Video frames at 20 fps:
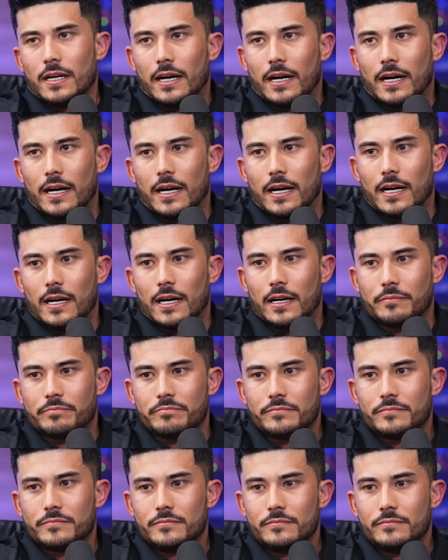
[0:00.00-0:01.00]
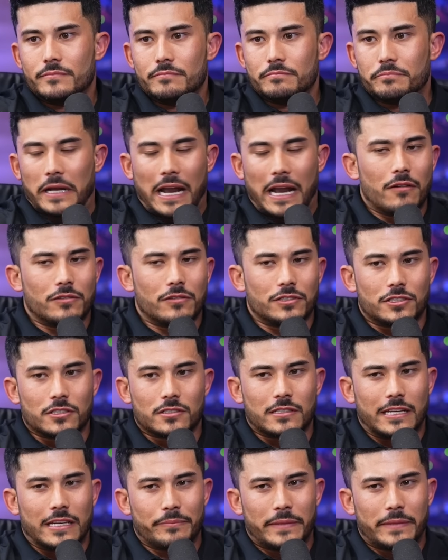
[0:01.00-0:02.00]
But I was
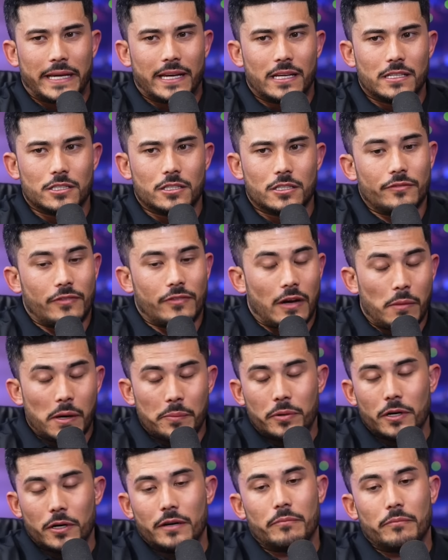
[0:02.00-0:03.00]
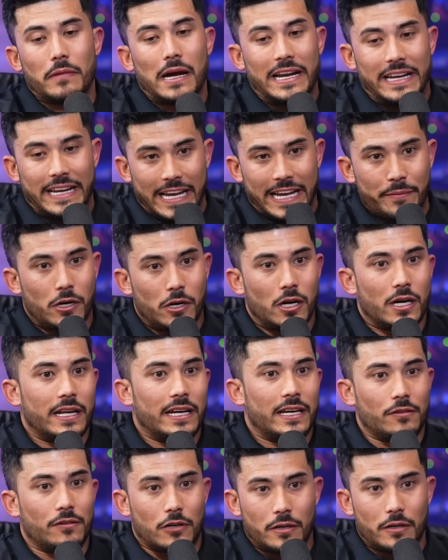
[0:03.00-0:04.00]
just like, man, dude, if I'm going to put my name on
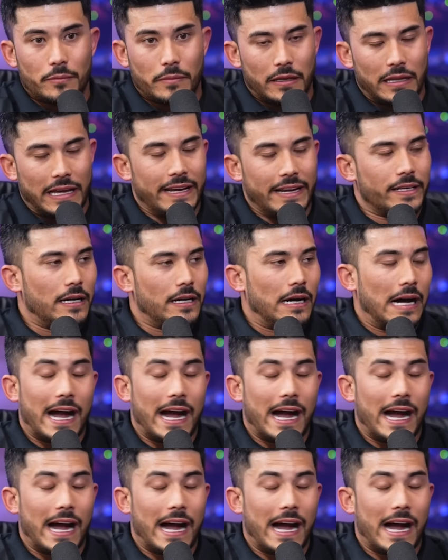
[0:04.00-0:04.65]
it and run my, like,